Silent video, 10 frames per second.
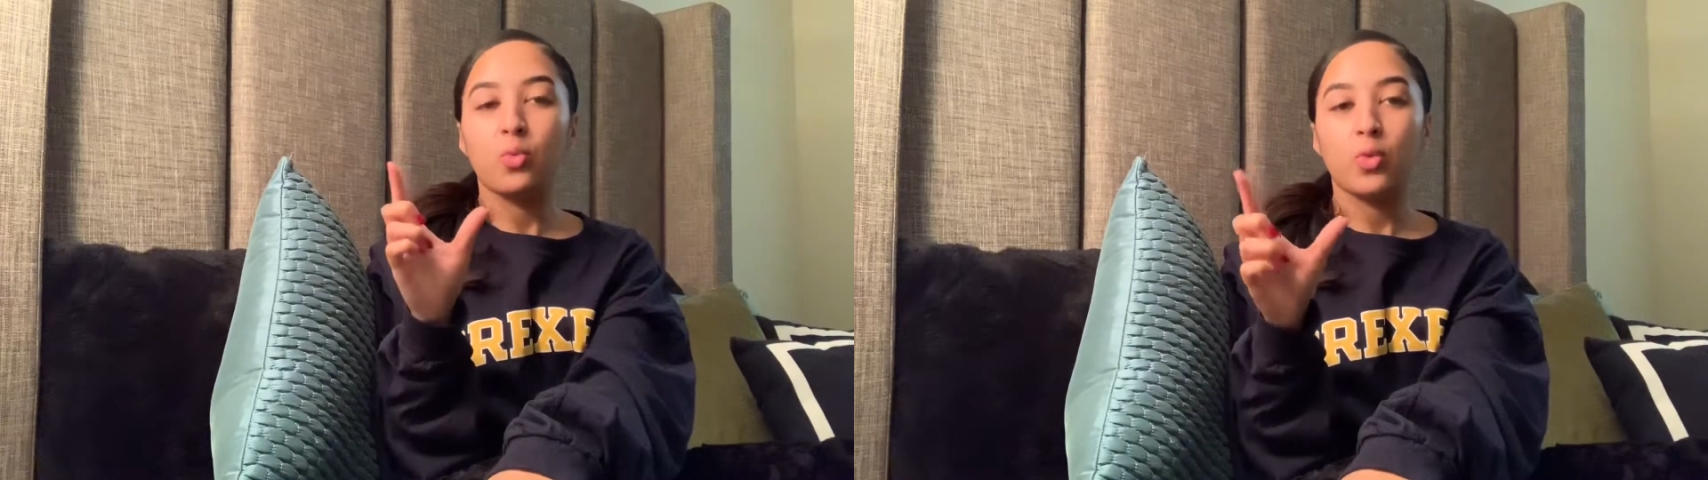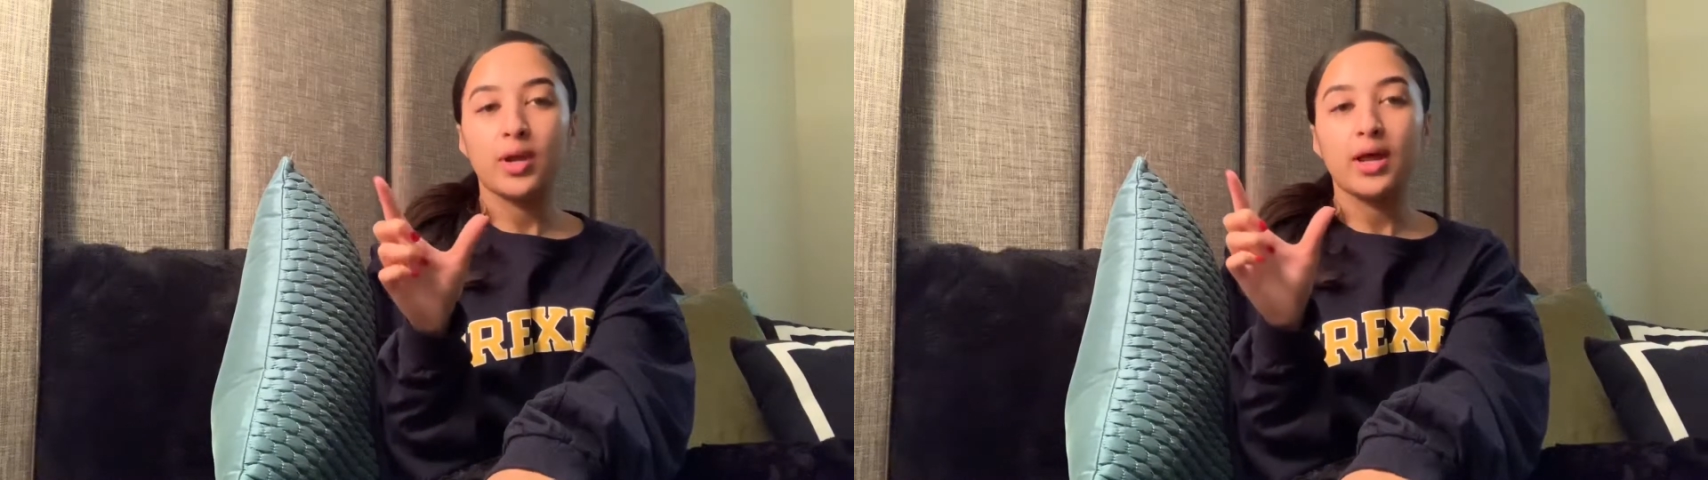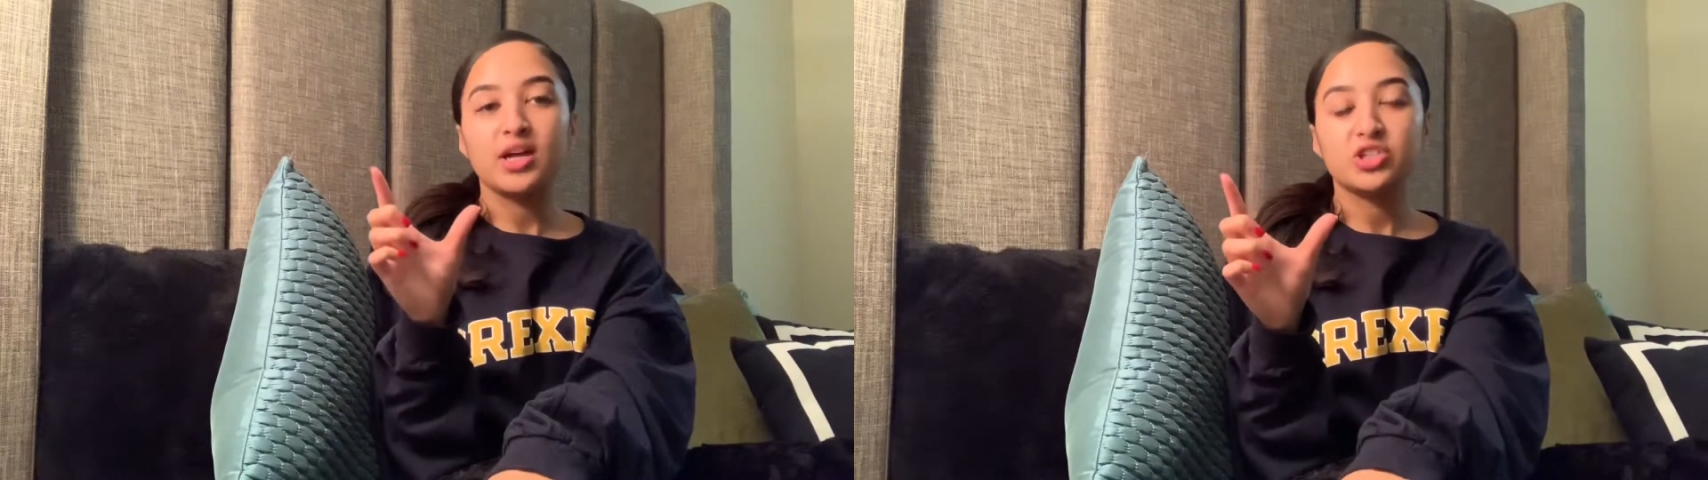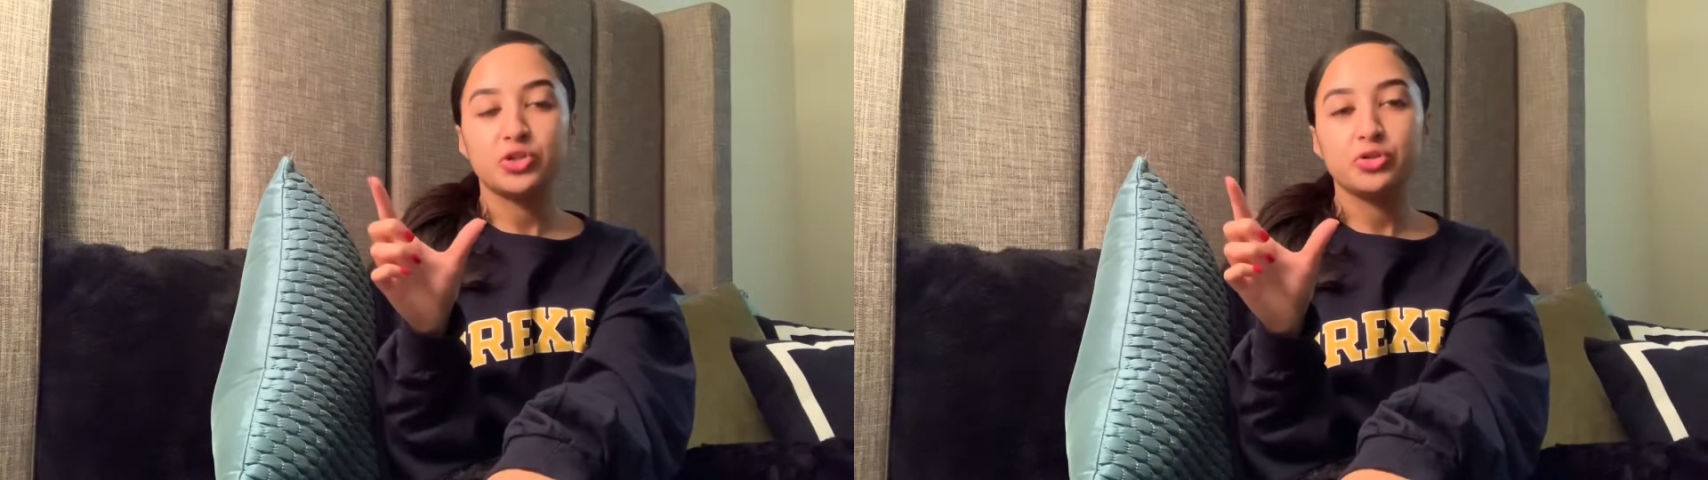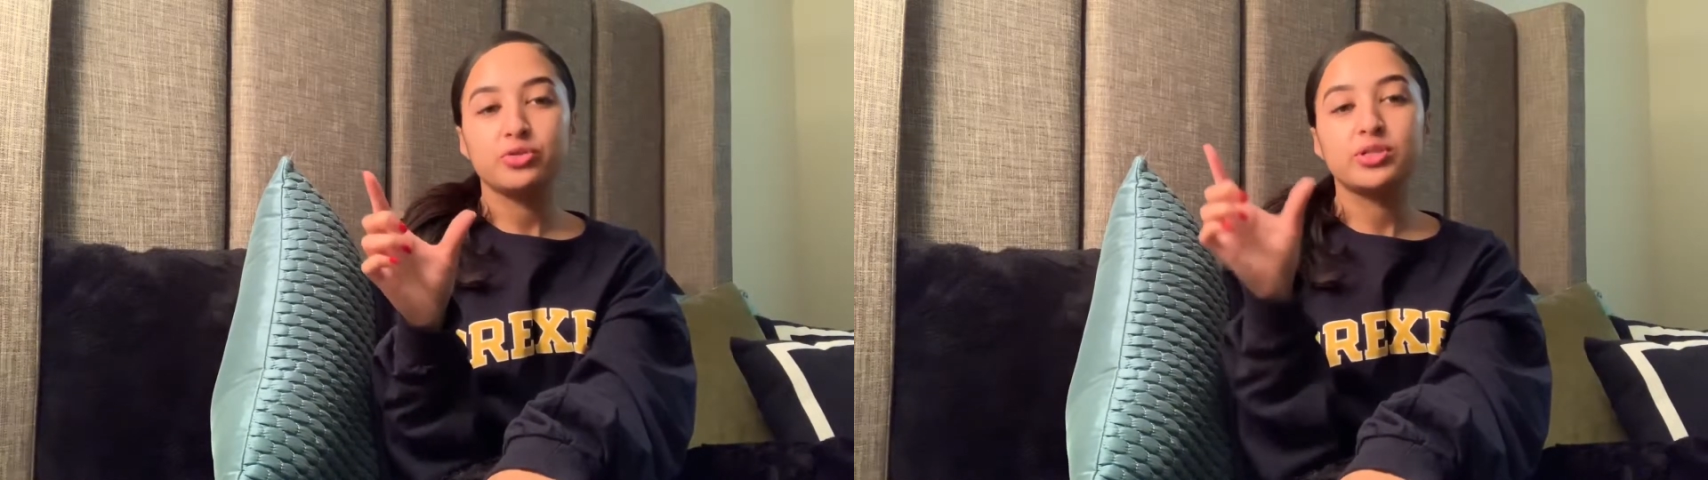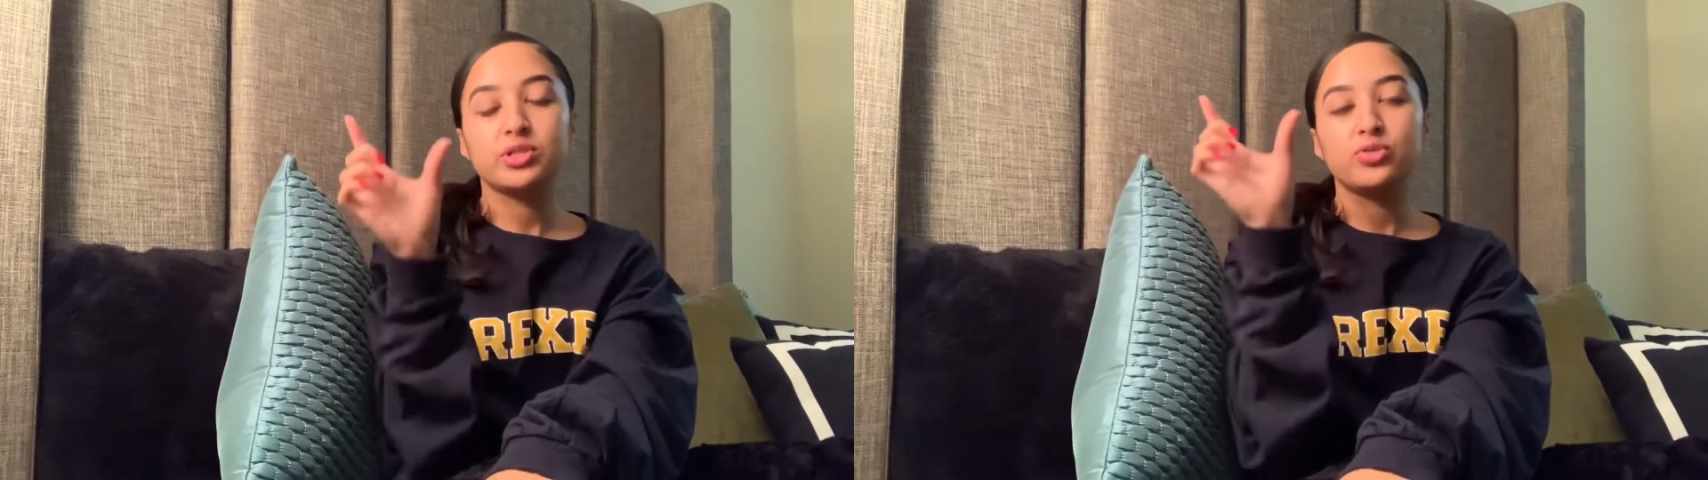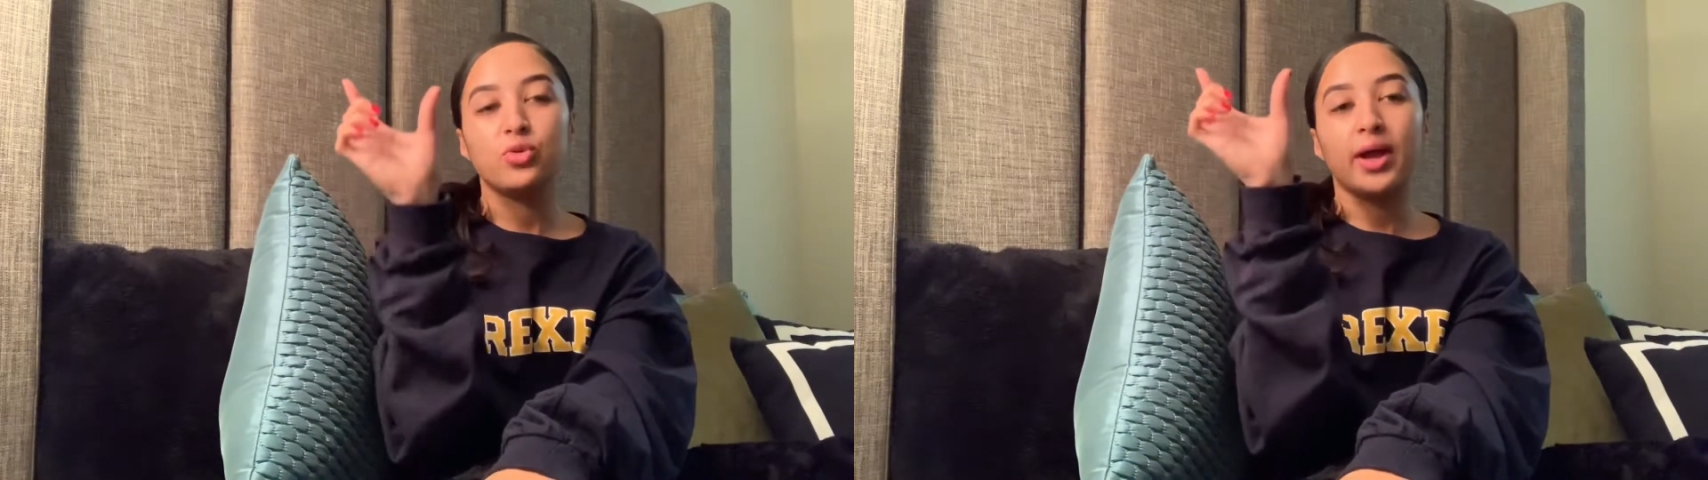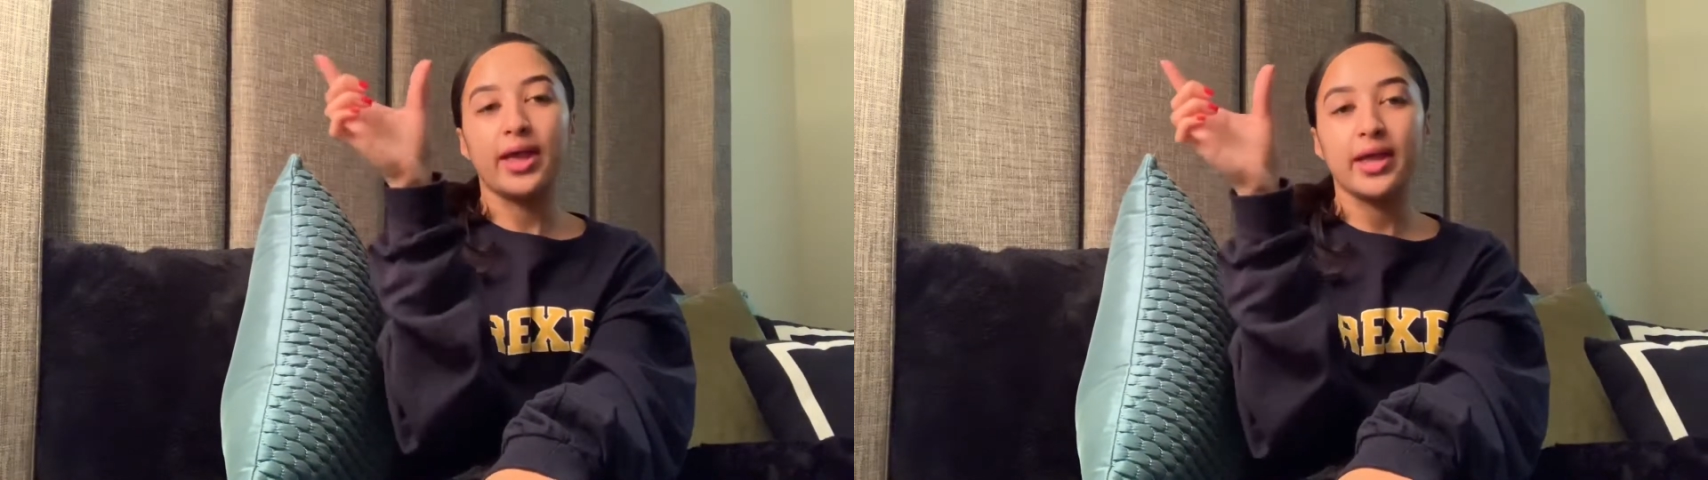what I choose to
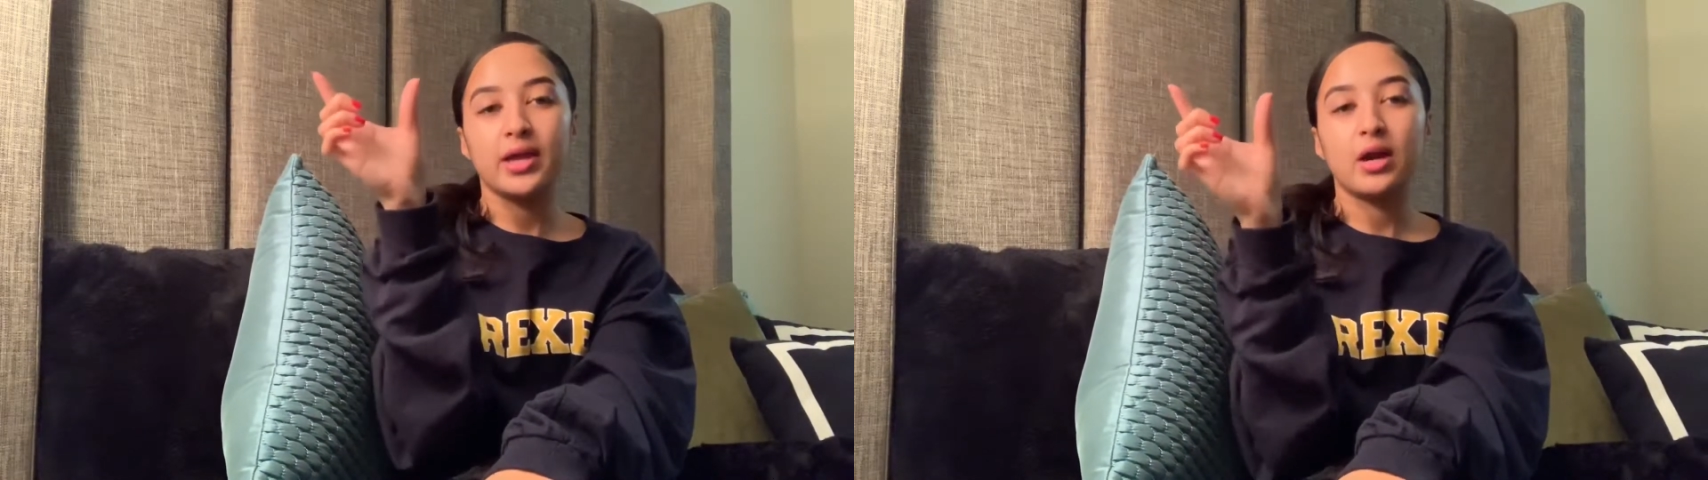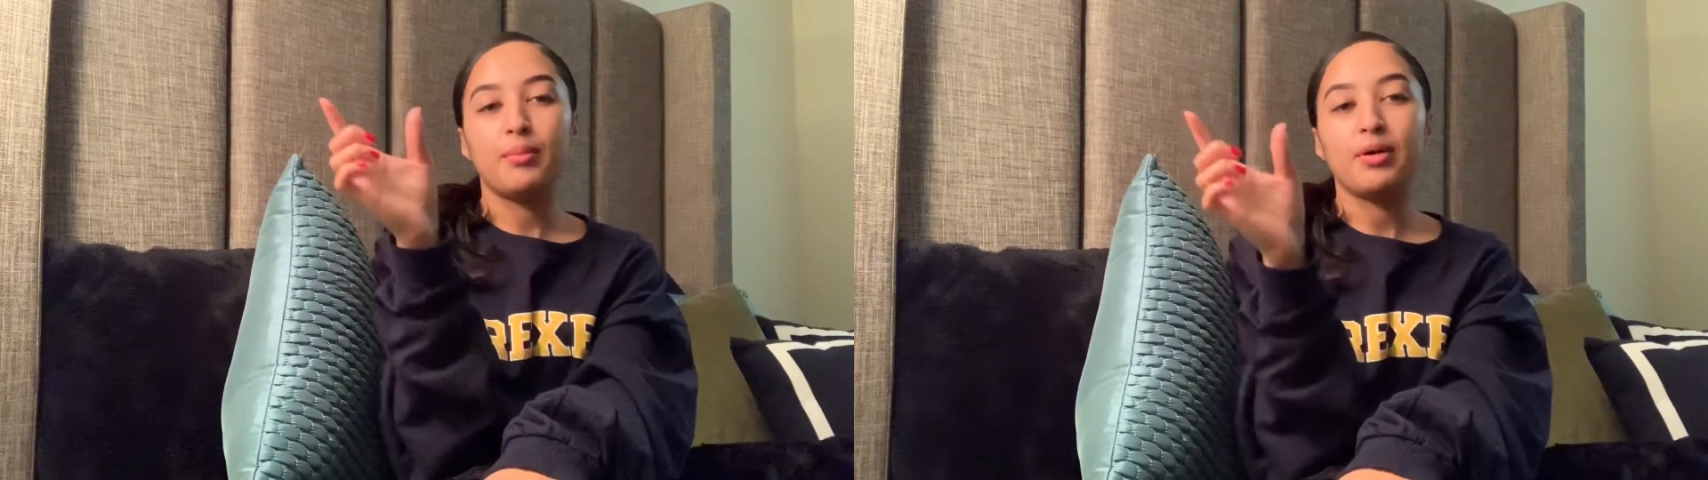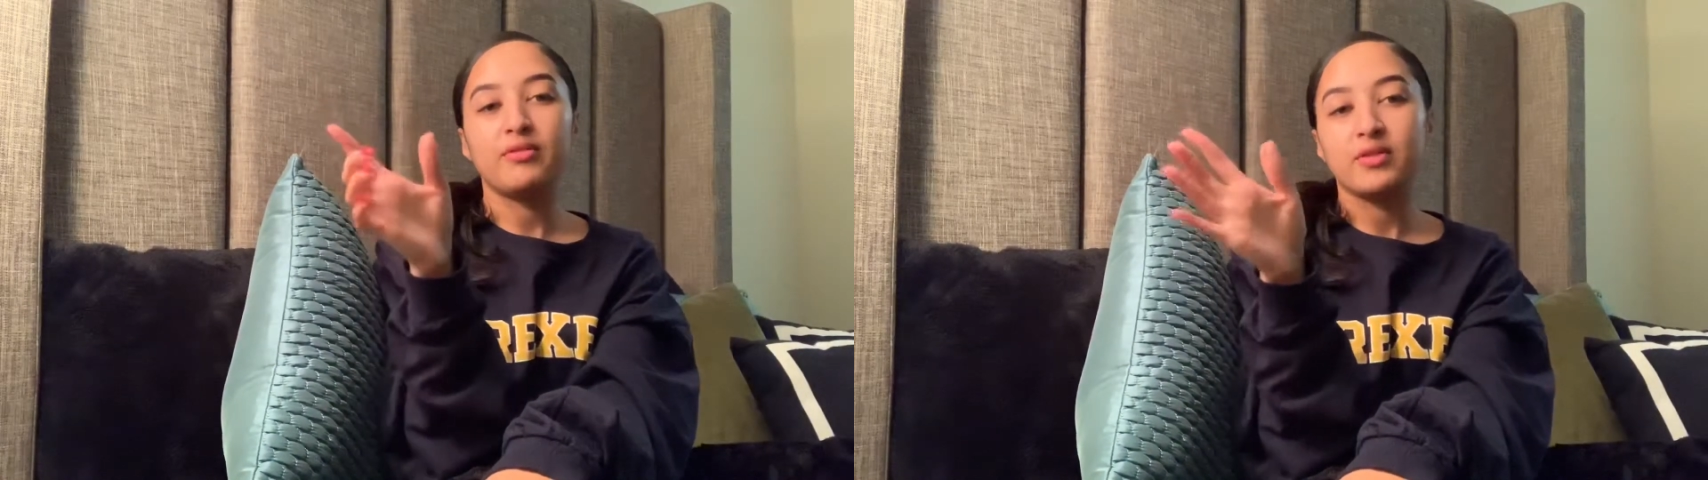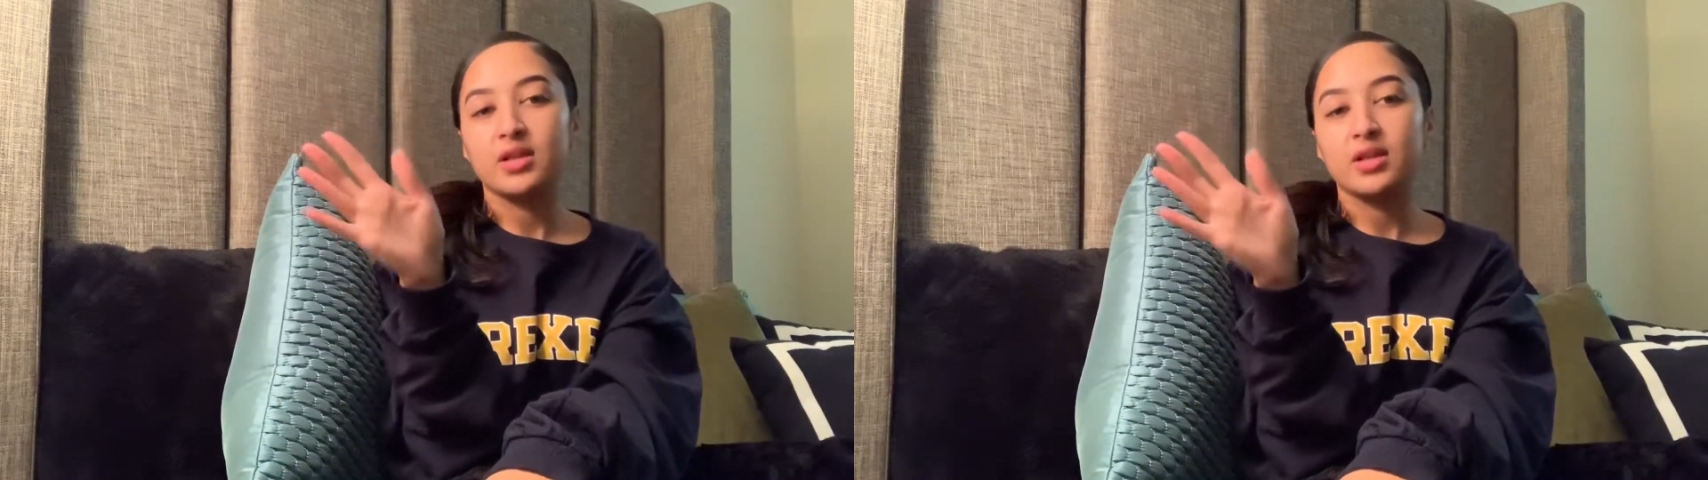hang above,